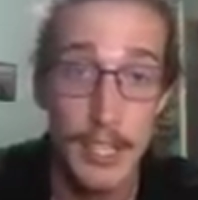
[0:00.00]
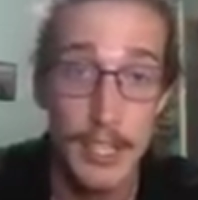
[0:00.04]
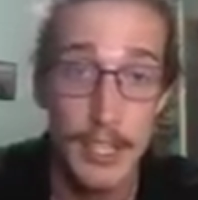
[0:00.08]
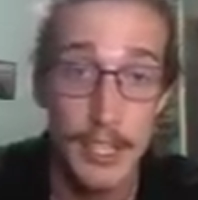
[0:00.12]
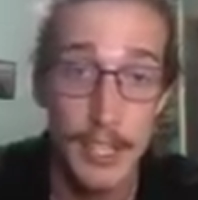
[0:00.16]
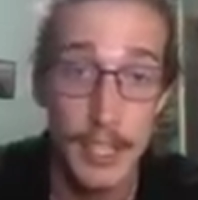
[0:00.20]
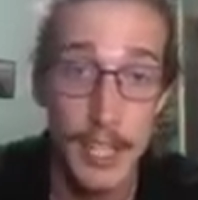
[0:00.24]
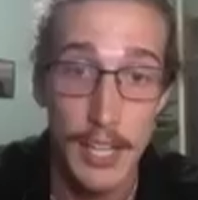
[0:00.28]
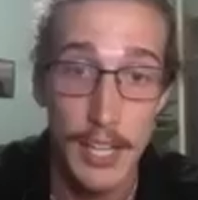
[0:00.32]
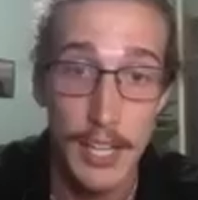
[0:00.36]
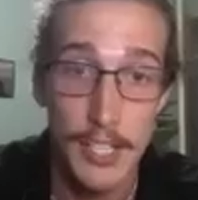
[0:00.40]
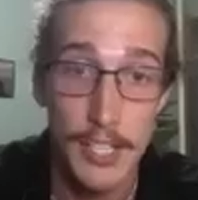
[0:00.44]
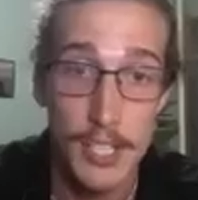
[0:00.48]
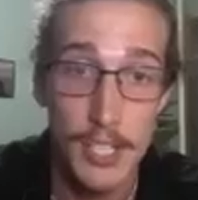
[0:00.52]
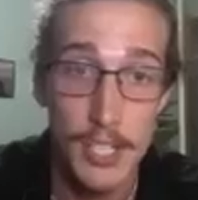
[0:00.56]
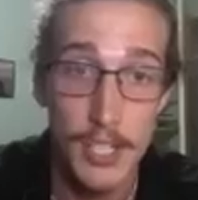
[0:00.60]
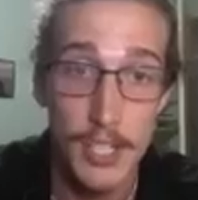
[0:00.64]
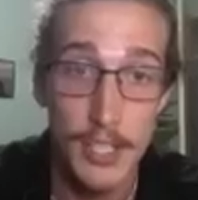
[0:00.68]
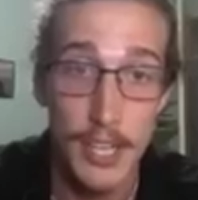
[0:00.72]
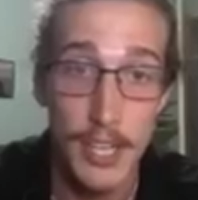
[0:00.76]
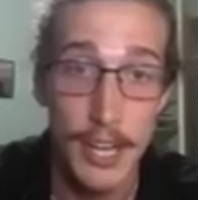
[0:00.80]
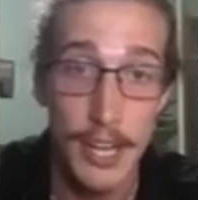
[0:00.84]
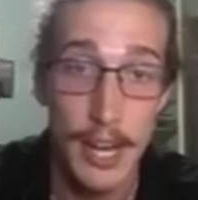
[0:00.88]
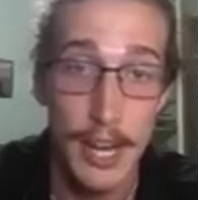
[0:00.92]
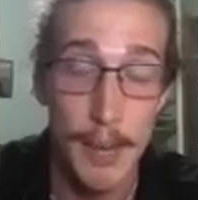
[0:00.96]
The leg's
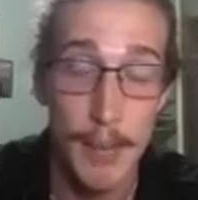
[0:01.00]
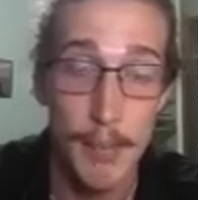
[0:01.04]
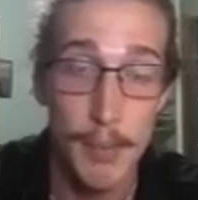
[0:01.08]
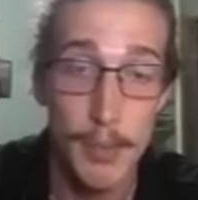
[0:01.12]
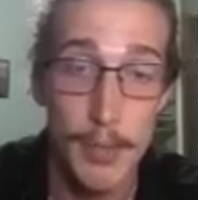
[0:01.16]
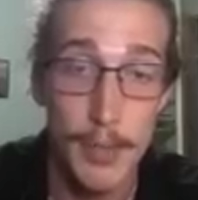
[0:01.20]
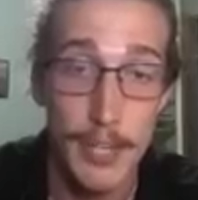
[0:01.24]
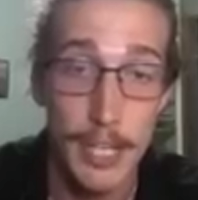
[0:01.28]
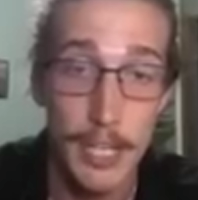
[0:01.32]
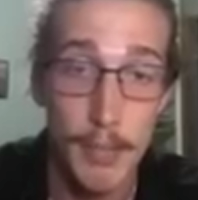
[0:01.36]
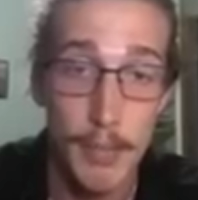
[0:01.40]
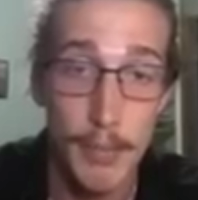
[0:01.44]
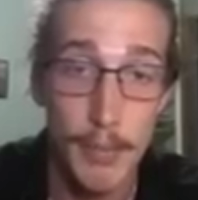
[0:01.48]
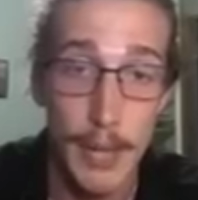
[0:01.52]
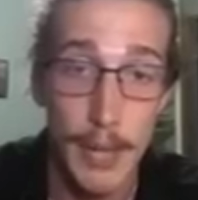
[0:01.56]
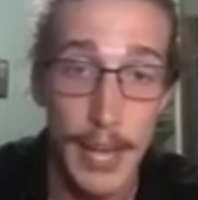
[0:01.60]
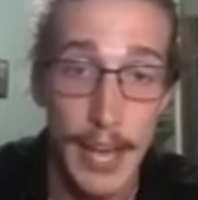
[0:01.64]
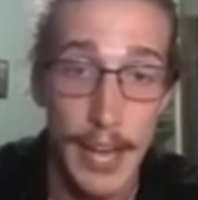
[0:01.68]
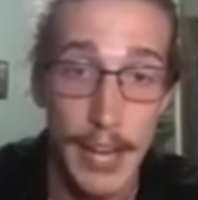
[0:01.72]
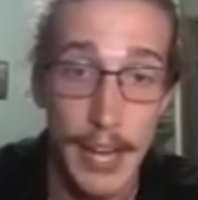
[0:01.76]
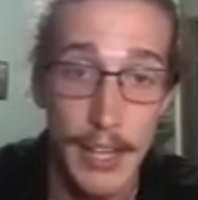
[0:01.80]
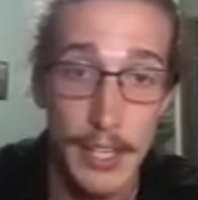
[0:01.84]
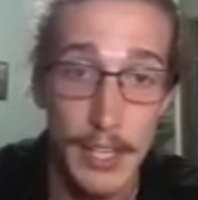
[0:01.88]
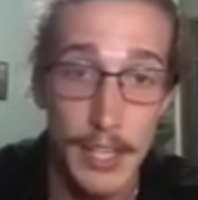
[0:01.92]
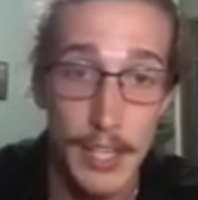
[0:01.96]
hooked and I bring it
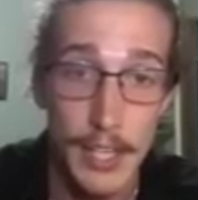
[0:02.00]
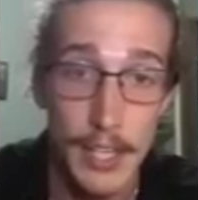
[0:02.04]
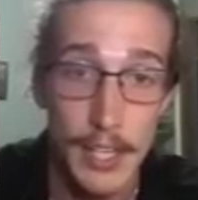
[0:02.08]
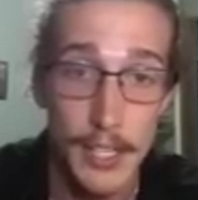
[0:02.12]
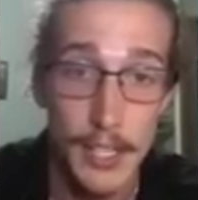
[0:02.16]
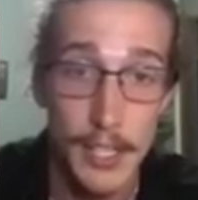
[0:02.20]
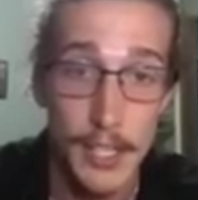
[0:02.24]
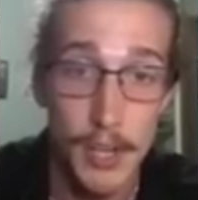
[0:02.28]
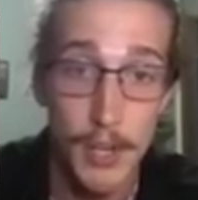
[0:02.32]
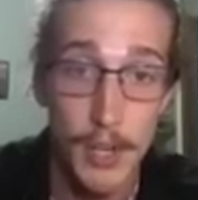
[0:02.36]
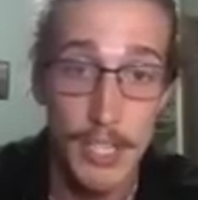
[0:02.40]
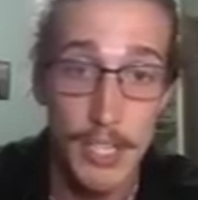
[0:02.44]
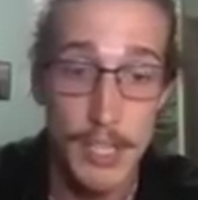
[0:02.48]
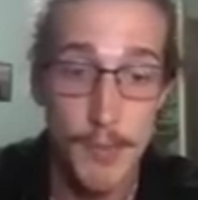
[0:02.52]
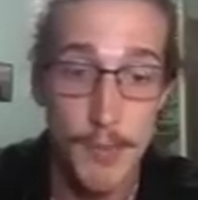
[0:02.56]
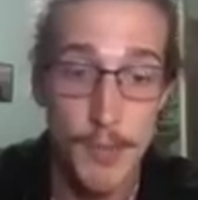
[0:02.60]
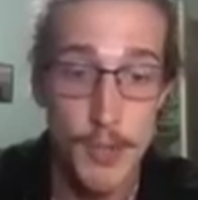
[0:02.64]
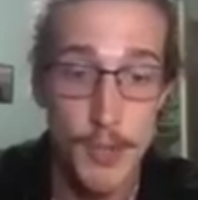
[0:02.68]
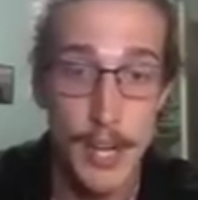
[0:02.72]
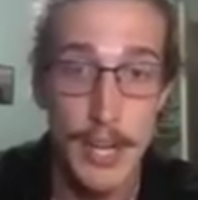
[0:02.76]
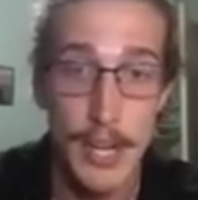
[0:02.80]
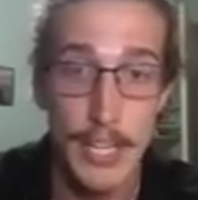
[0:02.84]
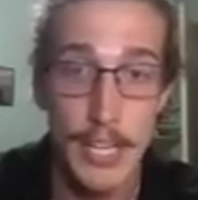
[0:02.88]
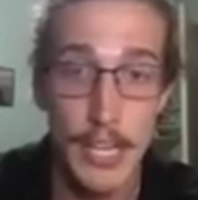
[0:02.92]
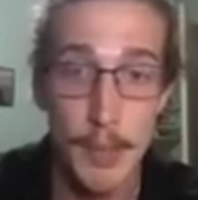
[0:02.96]
back. Notice I'm
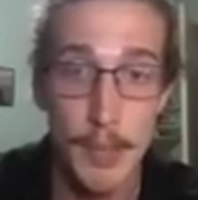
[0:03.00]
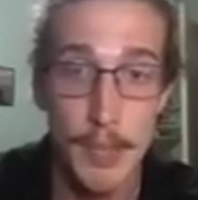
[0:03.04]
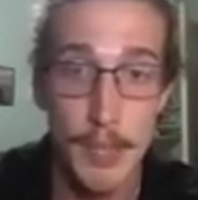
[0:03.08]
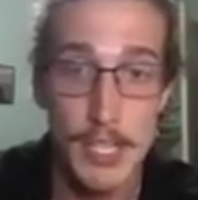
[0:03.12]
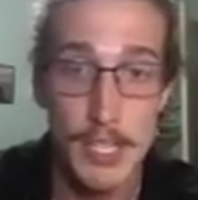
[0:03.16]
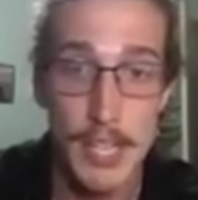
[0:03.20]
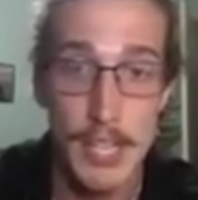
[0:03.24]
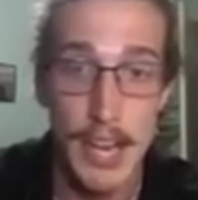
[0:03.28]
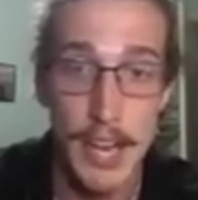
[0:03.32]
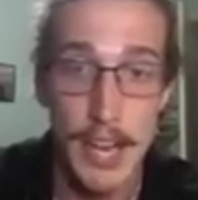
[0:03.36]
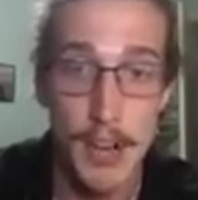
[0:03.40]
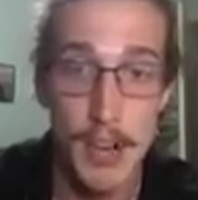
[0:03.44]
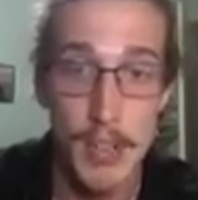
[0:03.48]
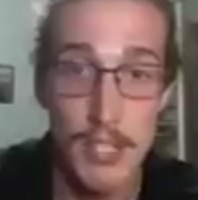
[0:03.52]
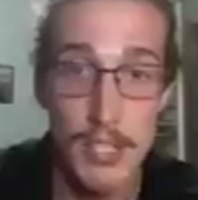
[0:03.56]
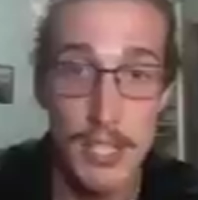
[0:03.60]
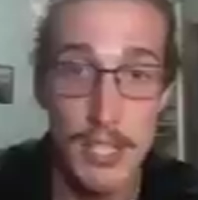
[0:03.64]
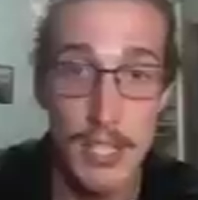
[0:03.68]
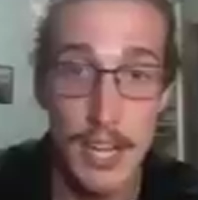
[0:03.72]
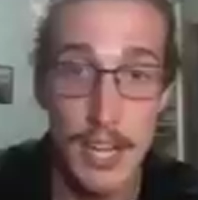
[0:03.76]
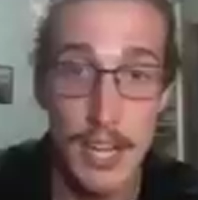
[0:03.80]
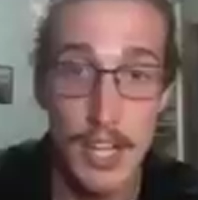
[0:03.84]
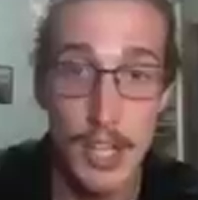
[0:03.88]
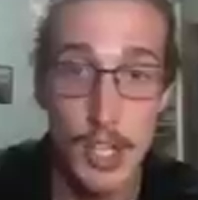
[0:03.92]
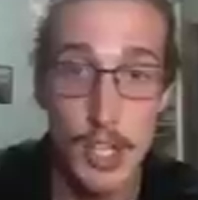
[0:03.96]
trying to keep this
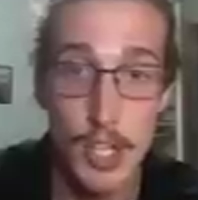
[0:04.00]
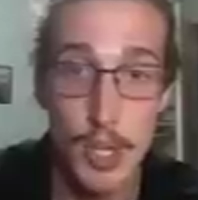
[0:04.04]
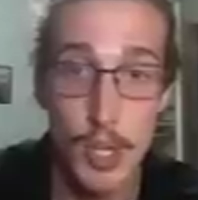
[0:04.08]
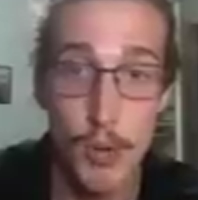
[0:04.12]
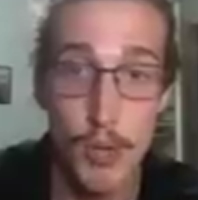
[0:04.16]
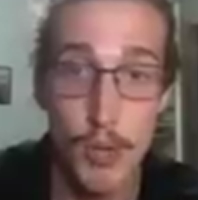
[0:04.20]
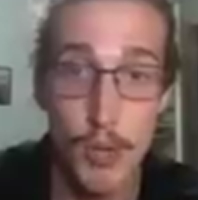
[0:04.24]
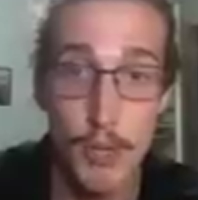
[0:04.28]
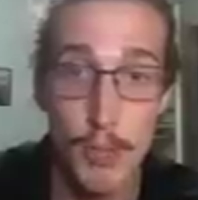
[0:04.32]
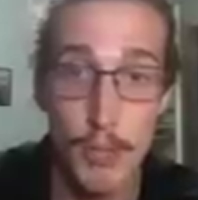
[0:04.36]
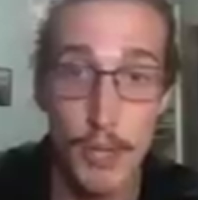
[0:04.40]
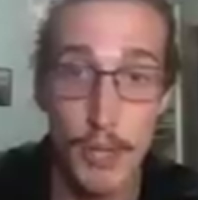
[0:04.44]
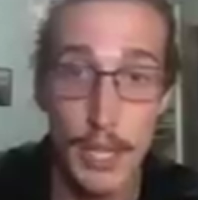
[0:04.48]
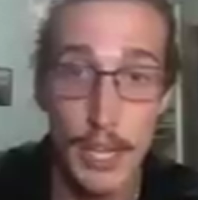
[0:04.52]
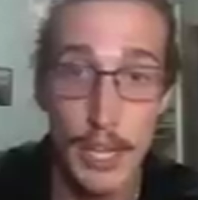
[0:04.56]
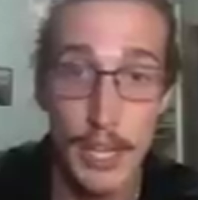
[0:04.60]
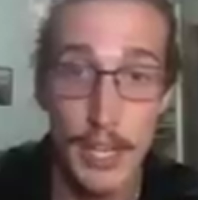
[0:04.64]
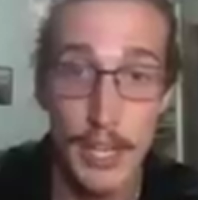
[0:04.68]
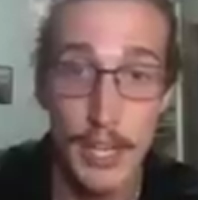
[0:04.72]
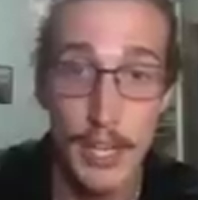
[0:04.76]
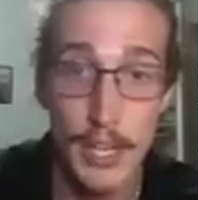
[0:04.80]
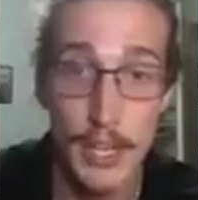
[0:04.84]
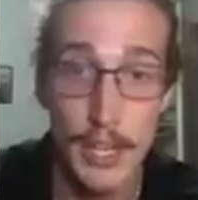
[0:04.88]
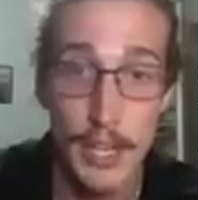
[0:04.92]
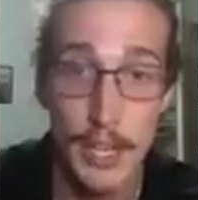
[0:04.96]
outside shoulder
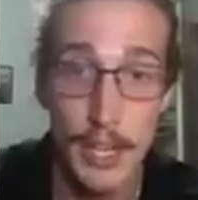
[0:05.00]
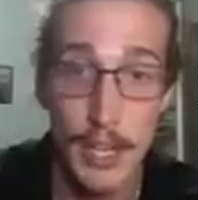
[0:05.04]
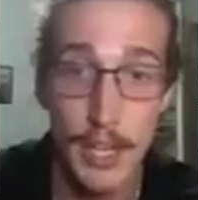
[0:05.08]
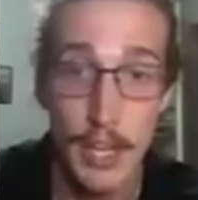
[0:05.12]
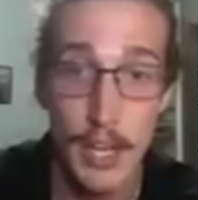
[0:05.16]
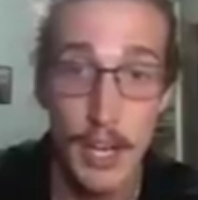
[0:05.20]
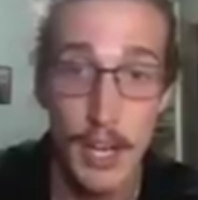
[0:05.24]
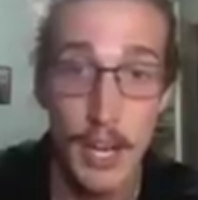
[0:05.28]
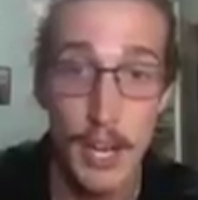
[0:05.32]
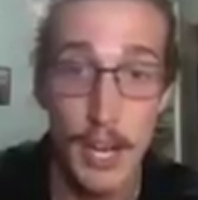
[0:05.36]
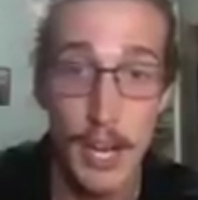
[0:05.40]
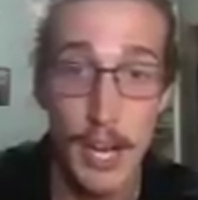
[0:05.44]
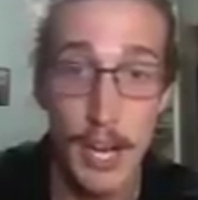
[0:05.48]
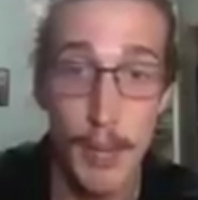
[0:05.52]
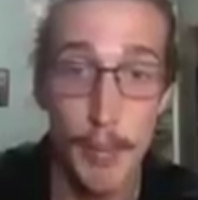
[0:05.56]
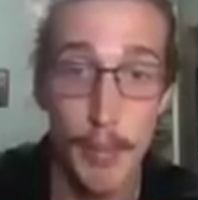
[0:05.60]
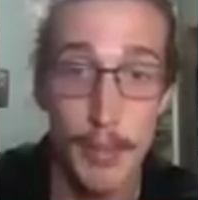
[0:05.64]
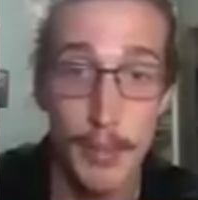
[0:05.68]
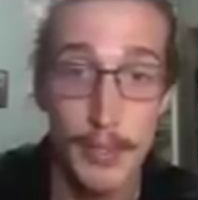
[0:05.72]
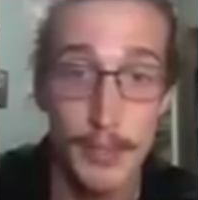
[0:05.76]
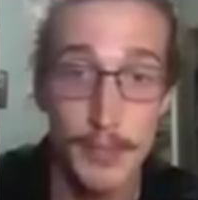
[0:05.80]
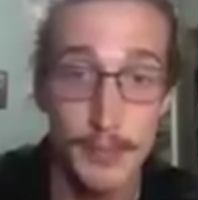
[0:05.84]
blade up